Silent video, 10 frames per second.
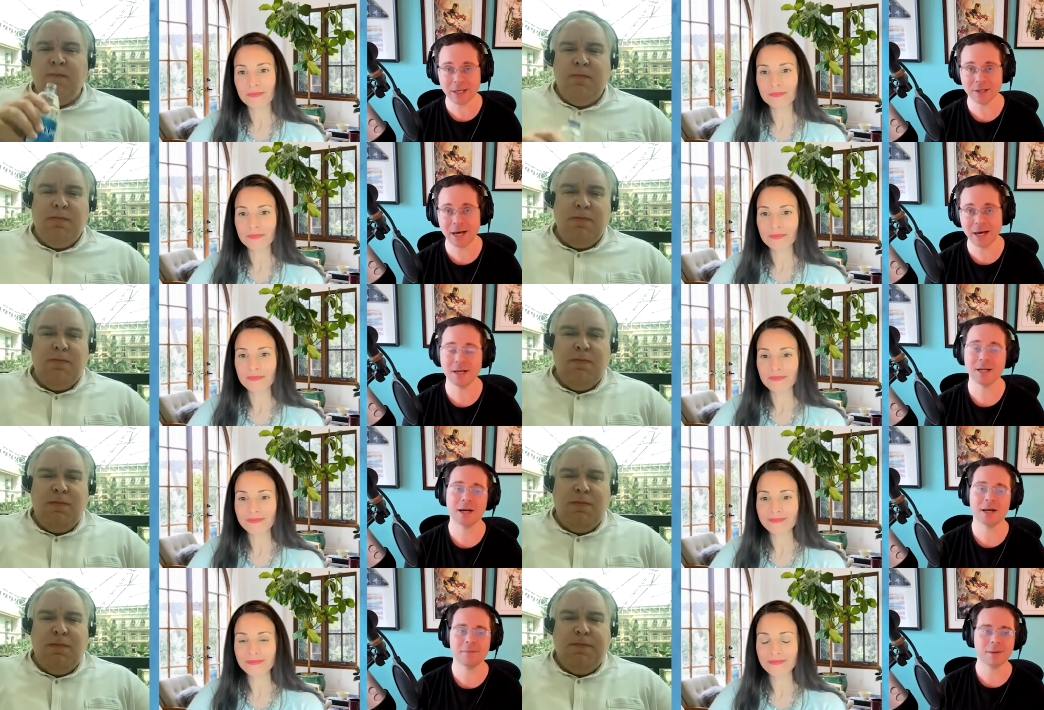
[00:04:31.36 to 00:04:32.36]
Speaker 1: a lot,
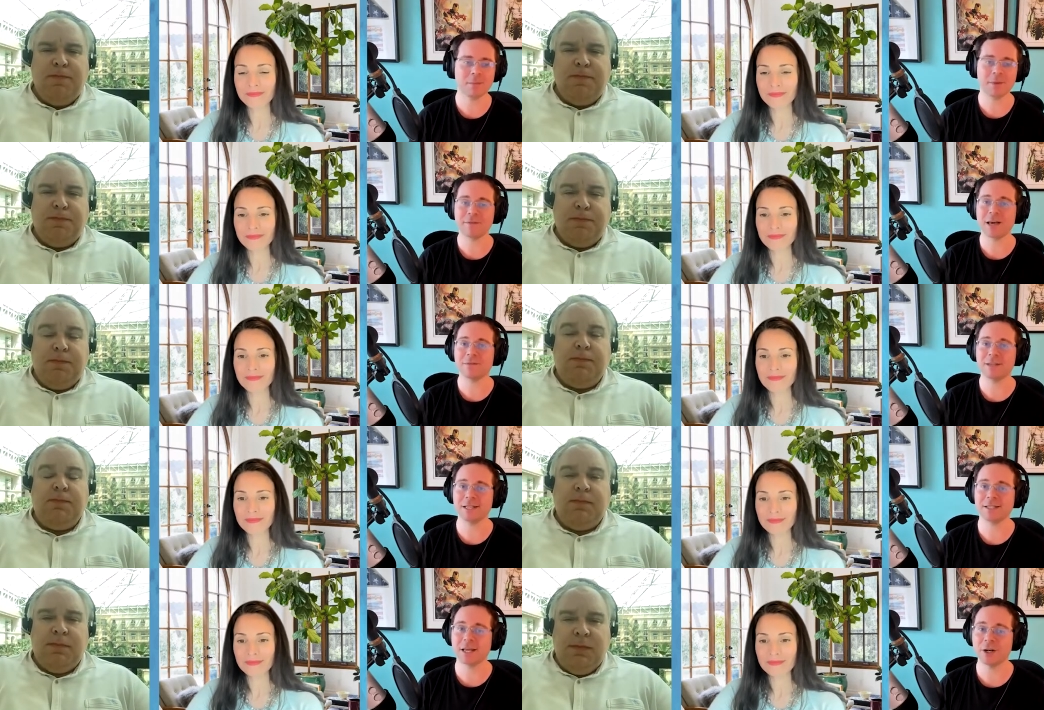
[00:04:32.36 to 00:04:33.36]
and I'm a big fan of
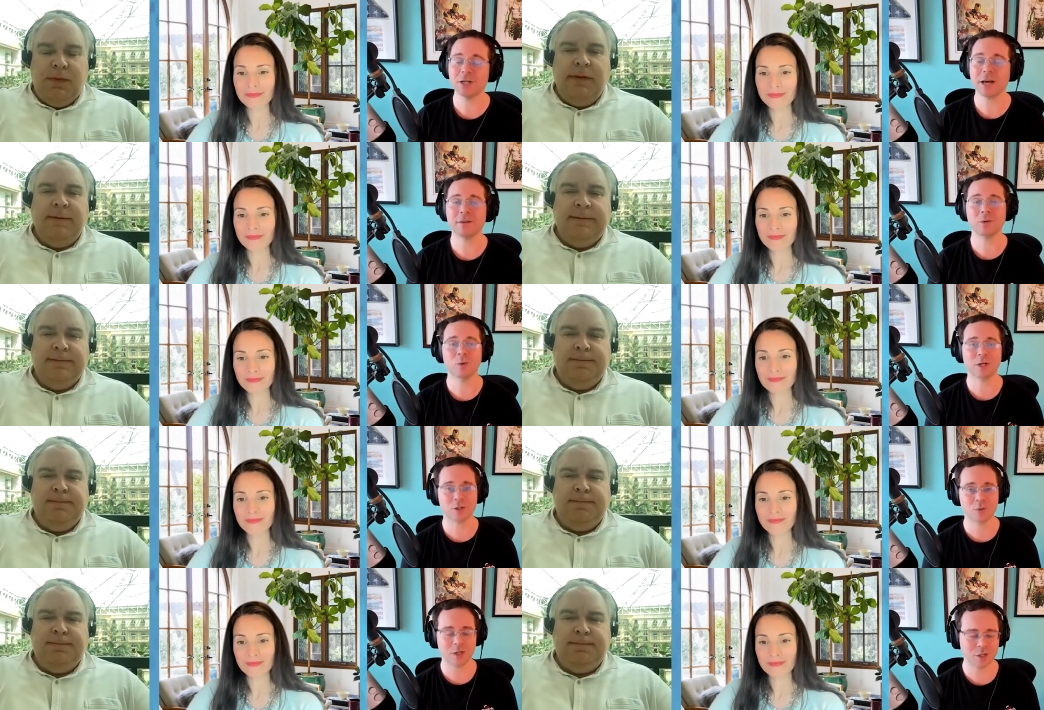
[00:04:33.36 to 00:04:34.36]
data centers, having worked
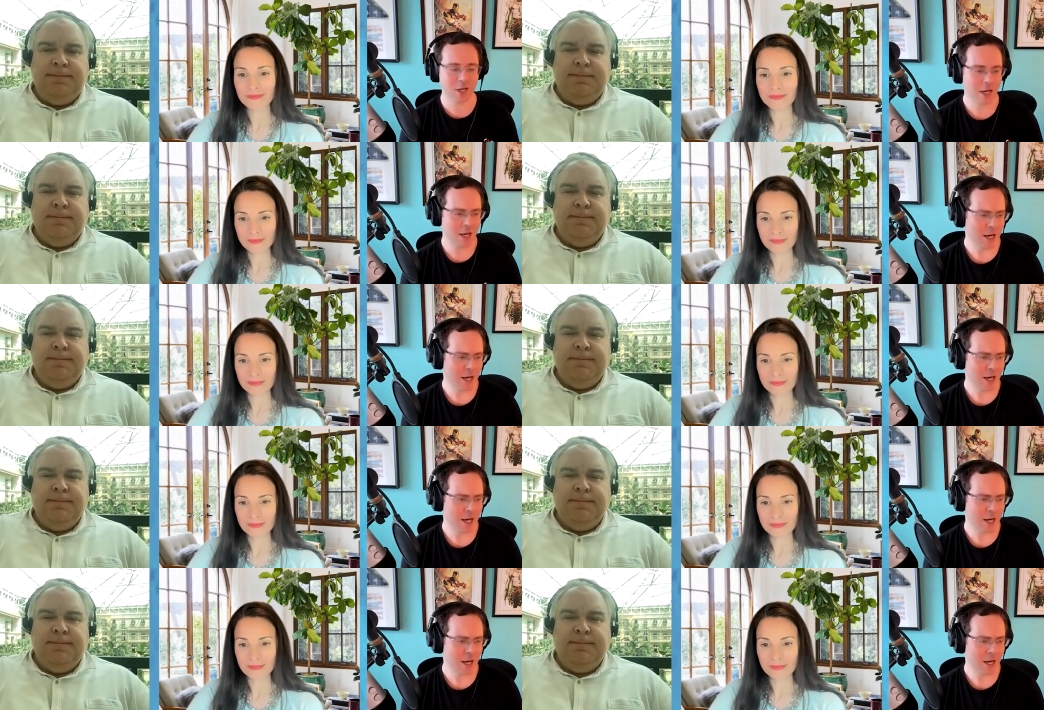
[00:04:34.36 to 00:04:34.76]
at Switch.